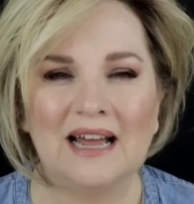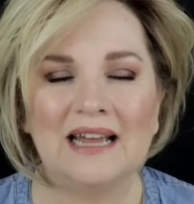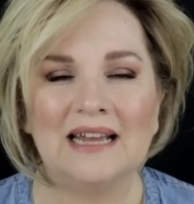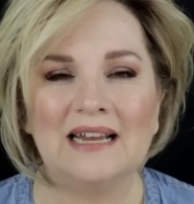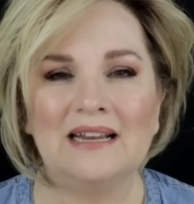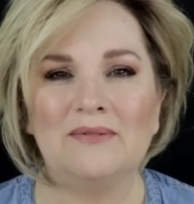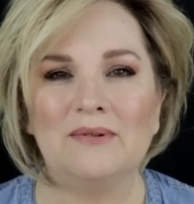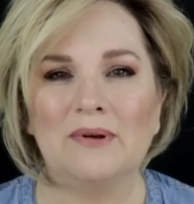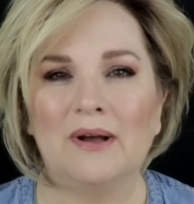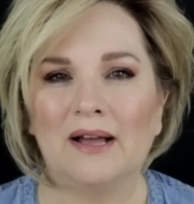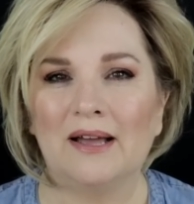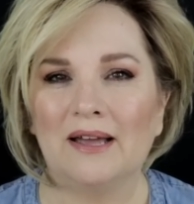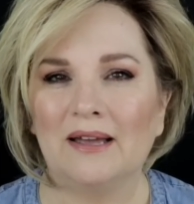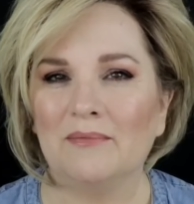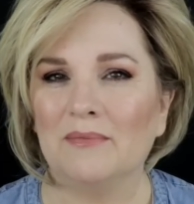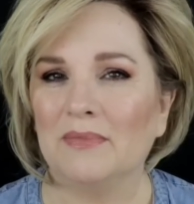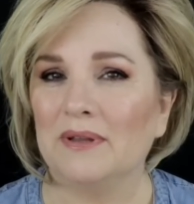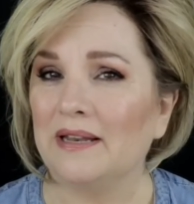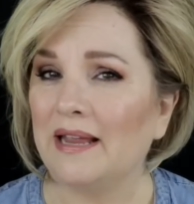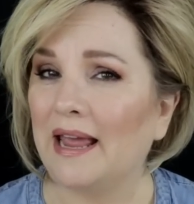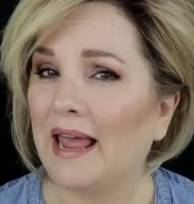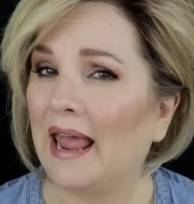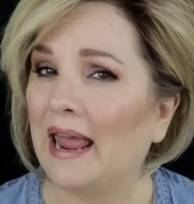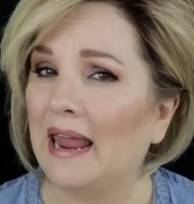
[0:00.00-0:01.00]
I, I'm
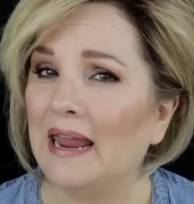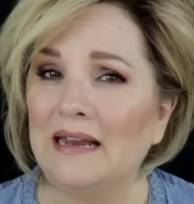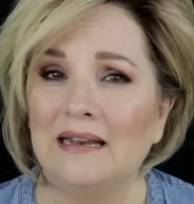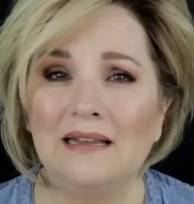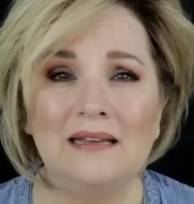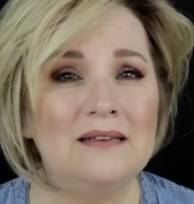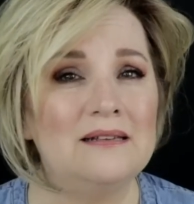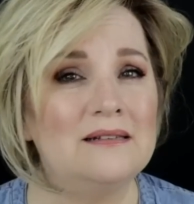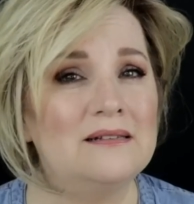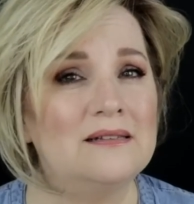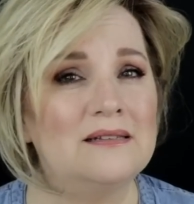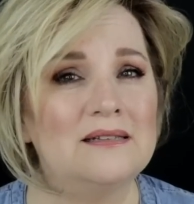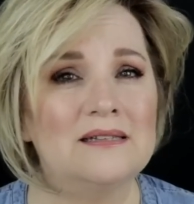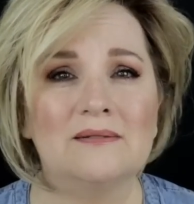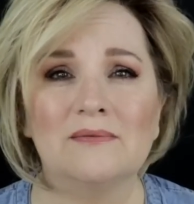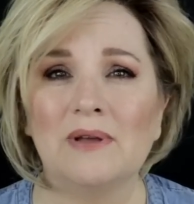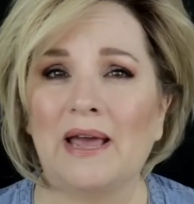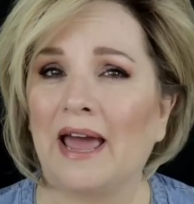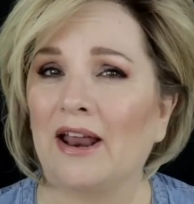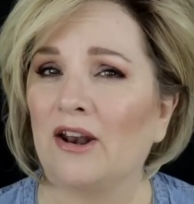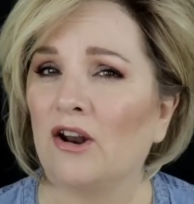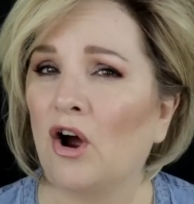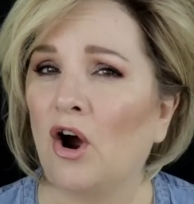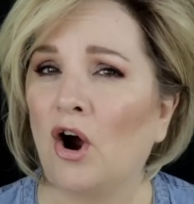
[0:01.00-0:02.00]
an 80s
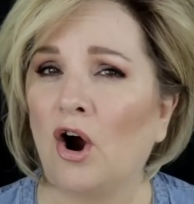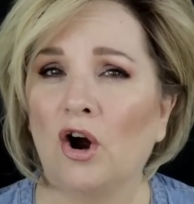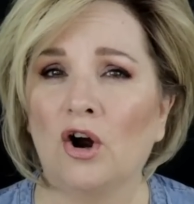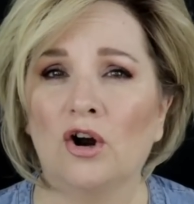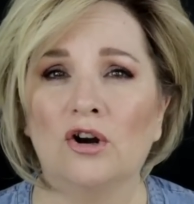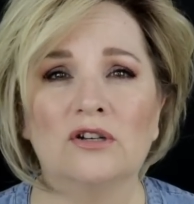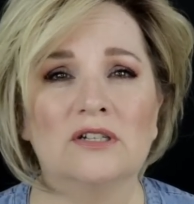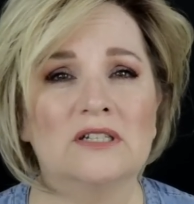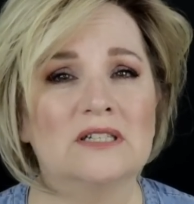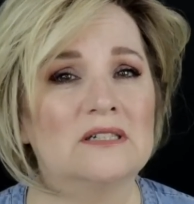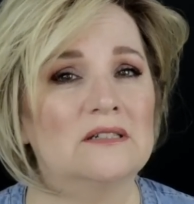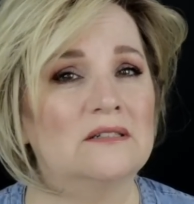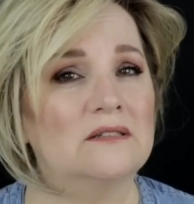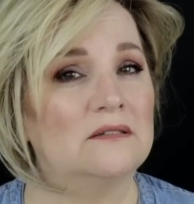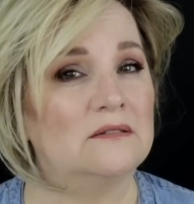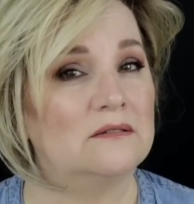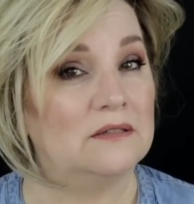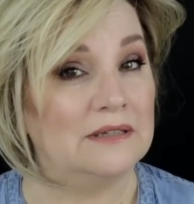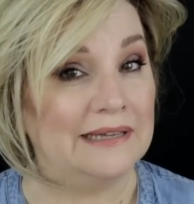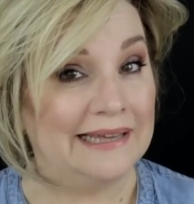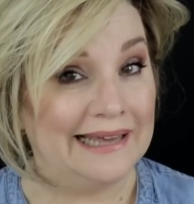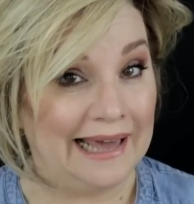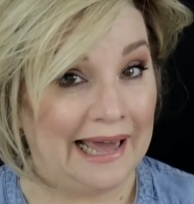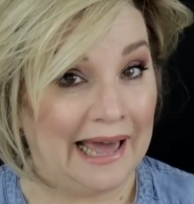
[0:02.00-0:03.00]
at heart
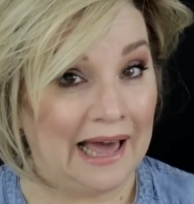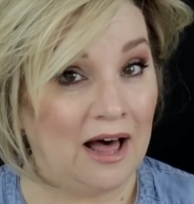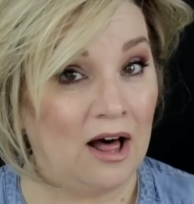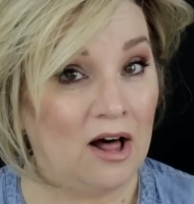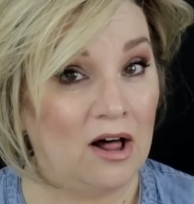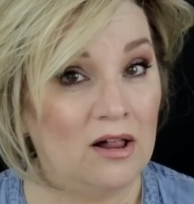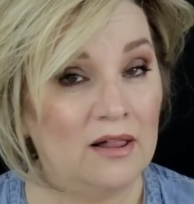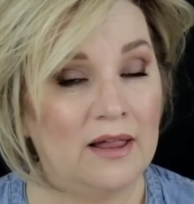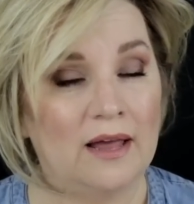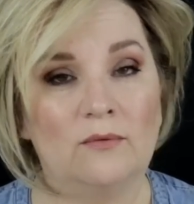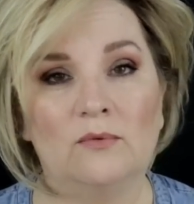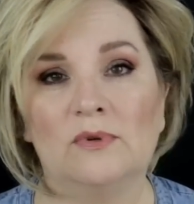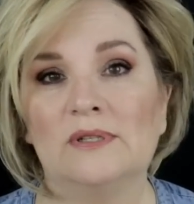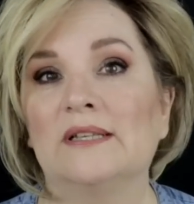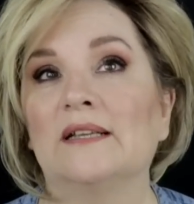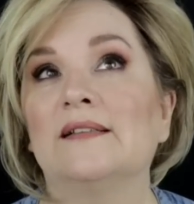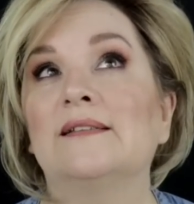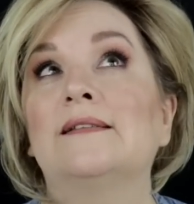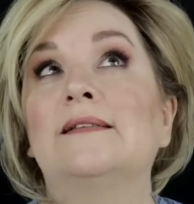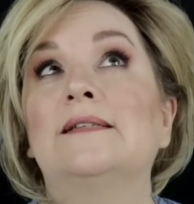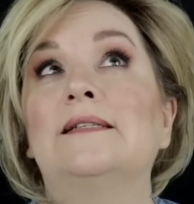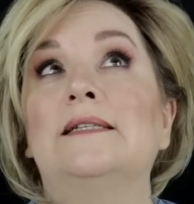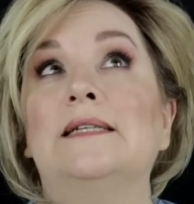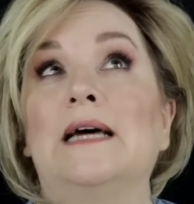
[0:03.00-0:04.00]
gal. I was a
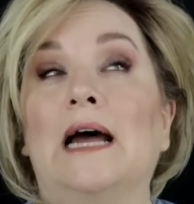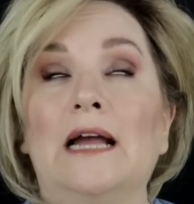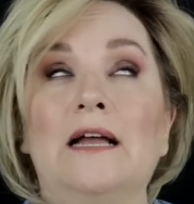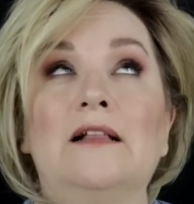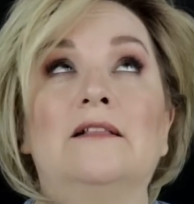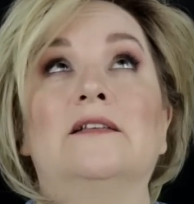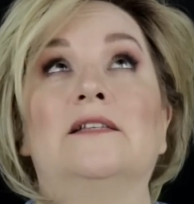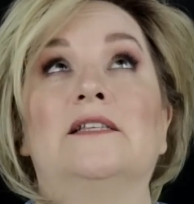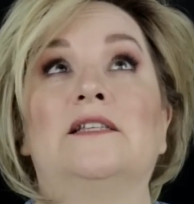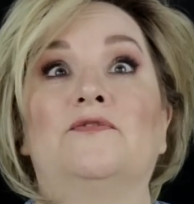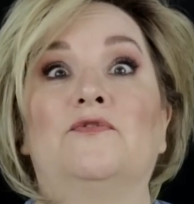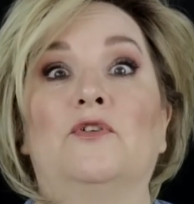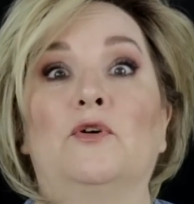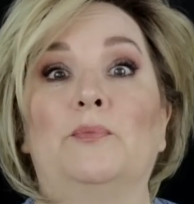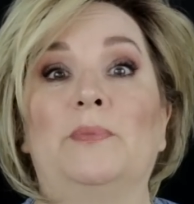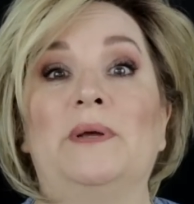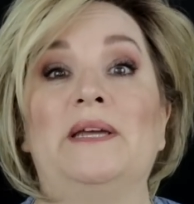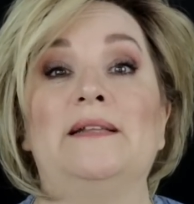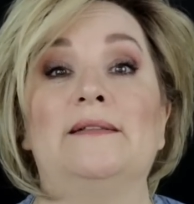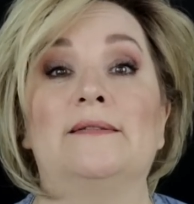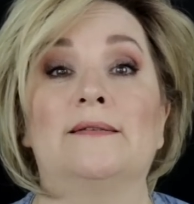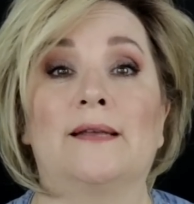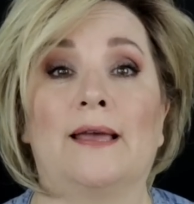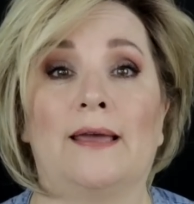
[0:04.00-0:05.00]
stylist for
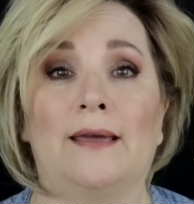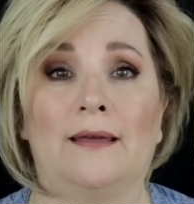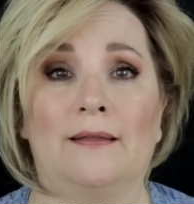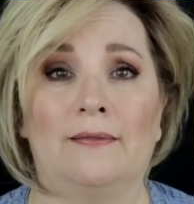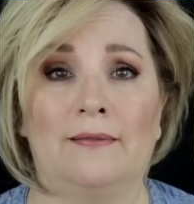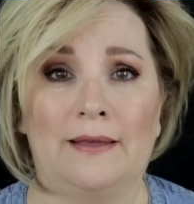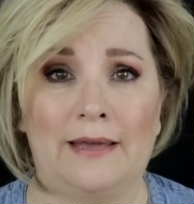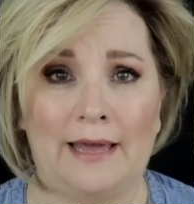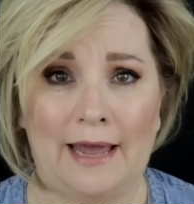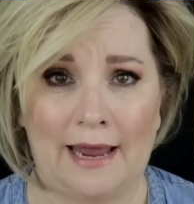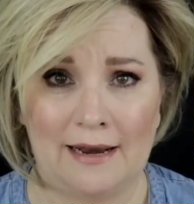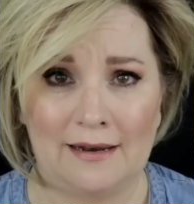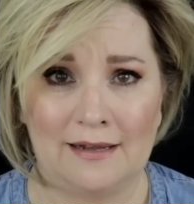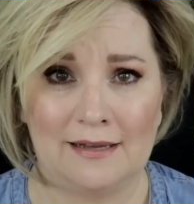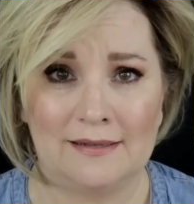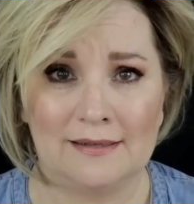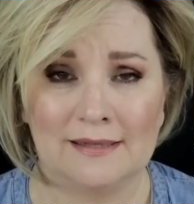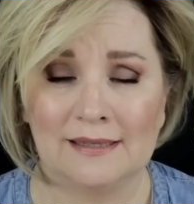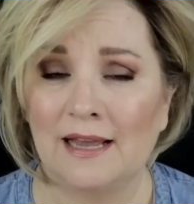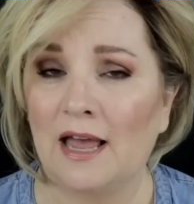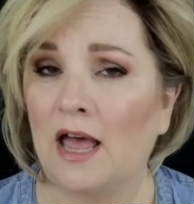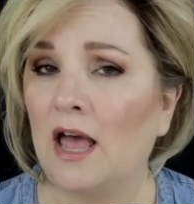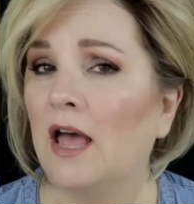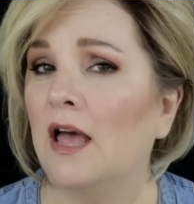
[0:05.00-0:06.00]
Pete's sake in the
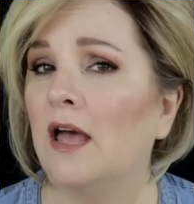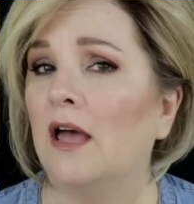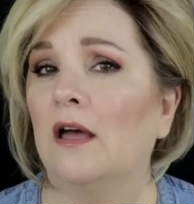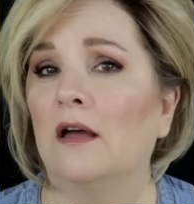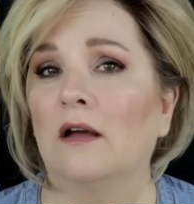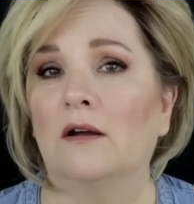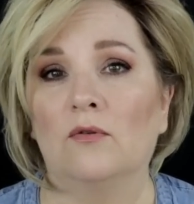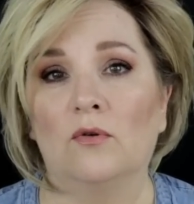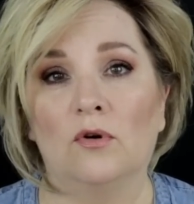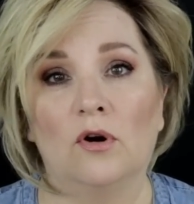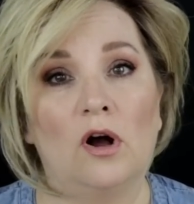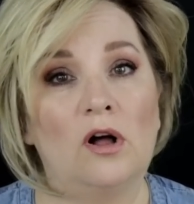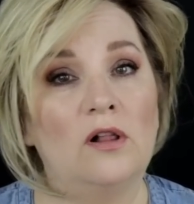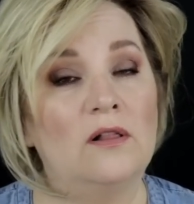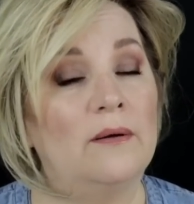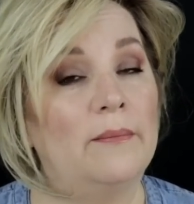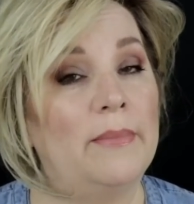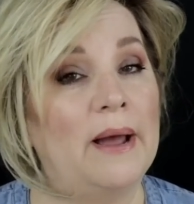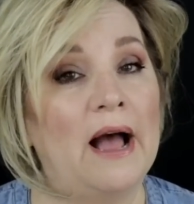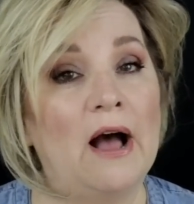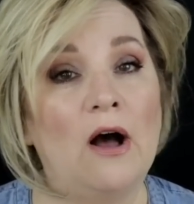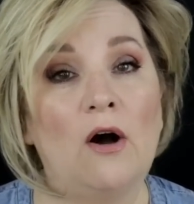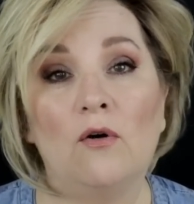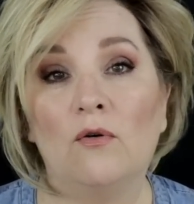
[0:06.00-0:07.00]
80s. We're all
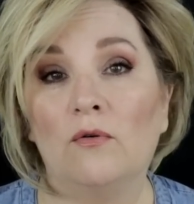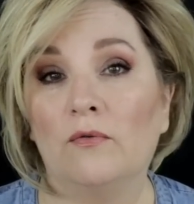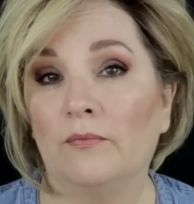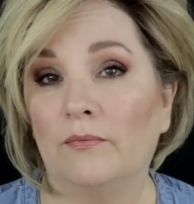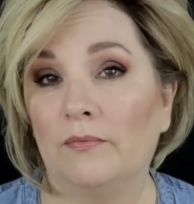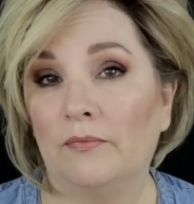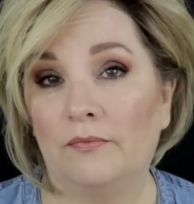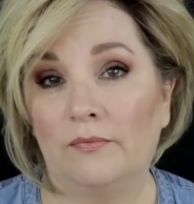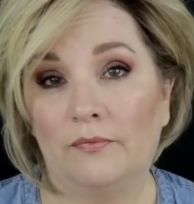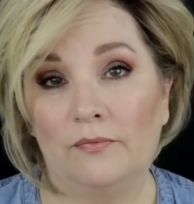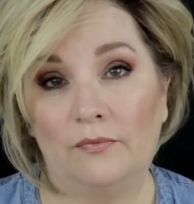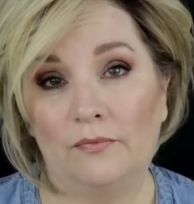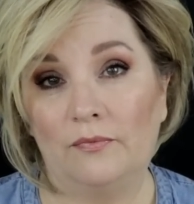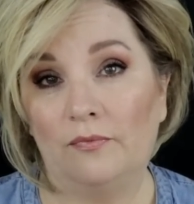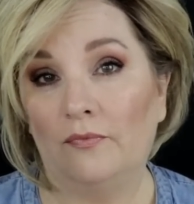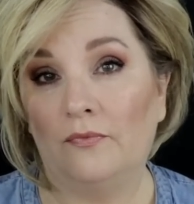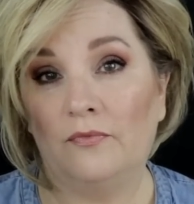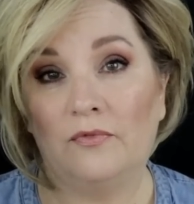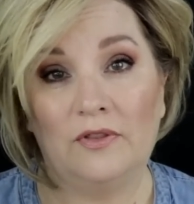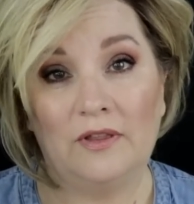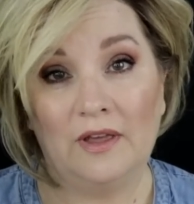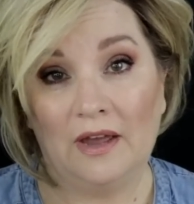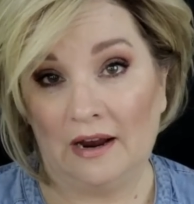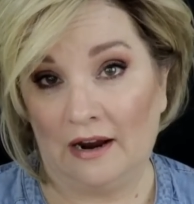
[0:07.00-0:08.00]
about
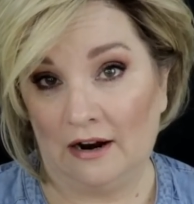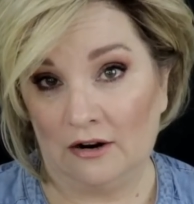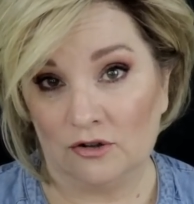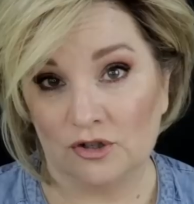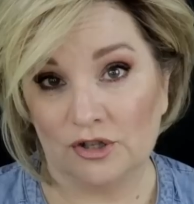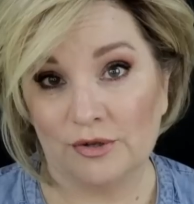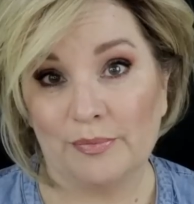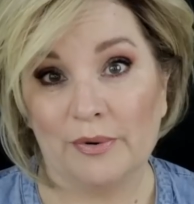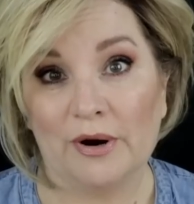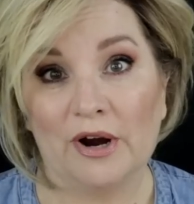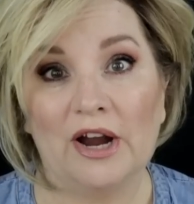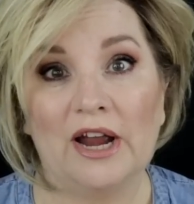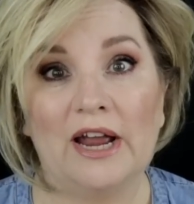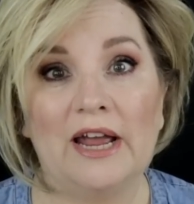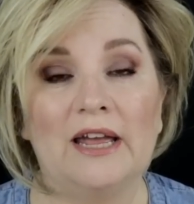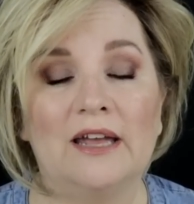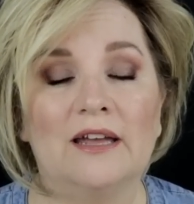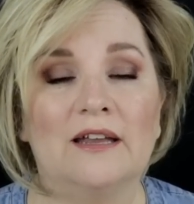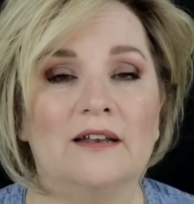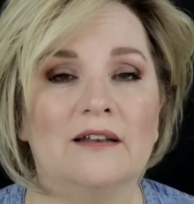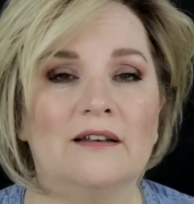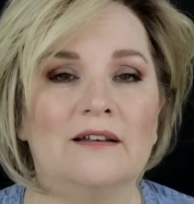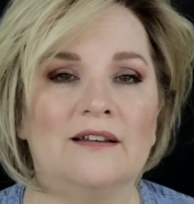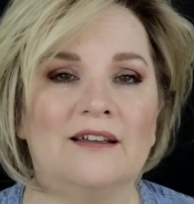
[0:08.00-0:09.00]
the hairspray
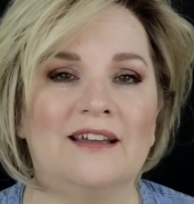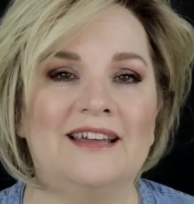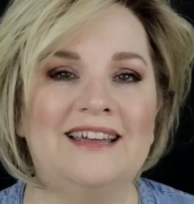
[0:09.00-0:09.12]
and,